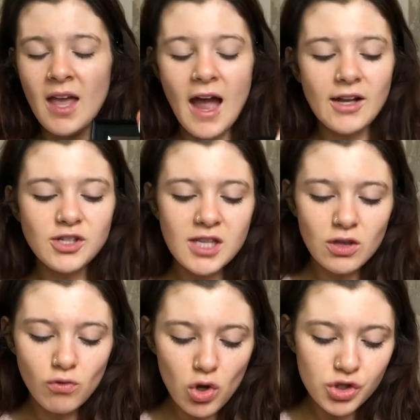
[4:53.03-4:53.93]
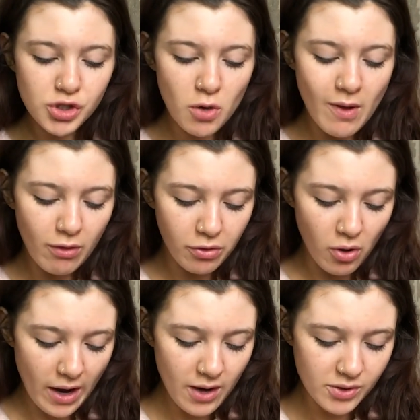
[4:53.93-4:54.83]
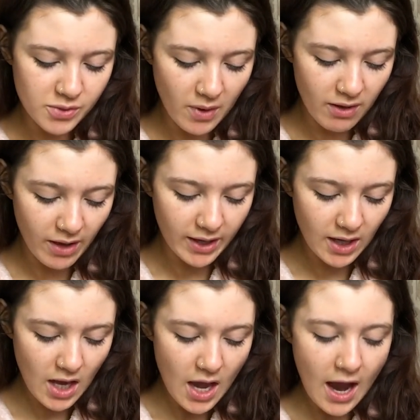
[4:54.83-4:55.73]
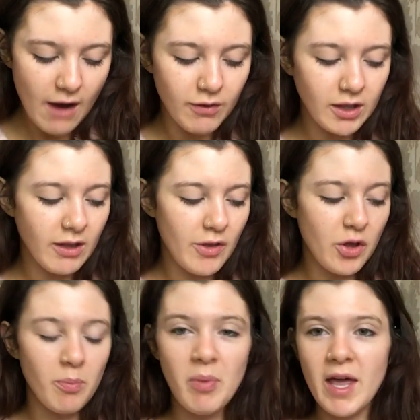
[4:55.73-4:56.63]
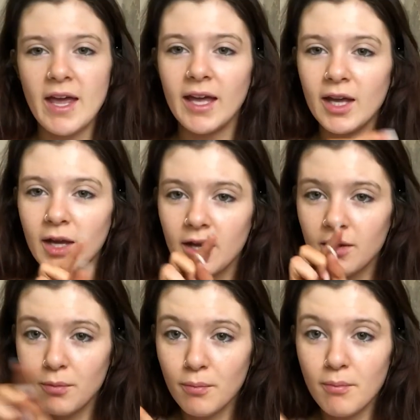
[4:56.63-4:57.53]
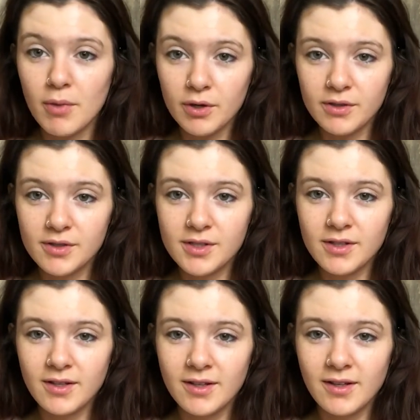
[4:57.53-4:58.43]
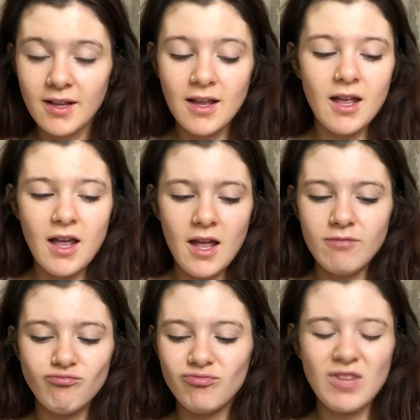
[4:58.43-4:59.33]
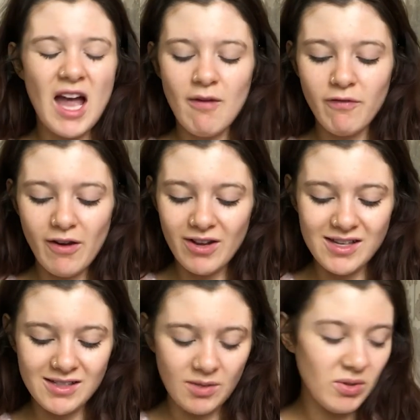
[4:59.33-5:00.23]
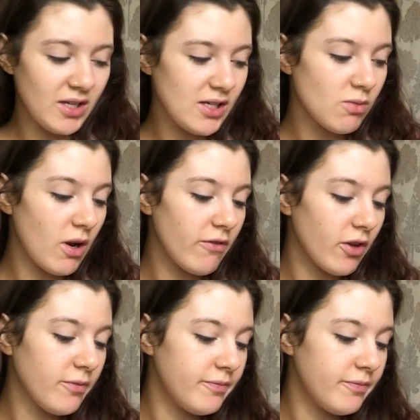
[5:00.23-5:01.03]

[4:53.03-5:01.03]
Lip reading: I just think they're all so well thought out as well. Like I really like the pigment I'm very easily pleased, whatever.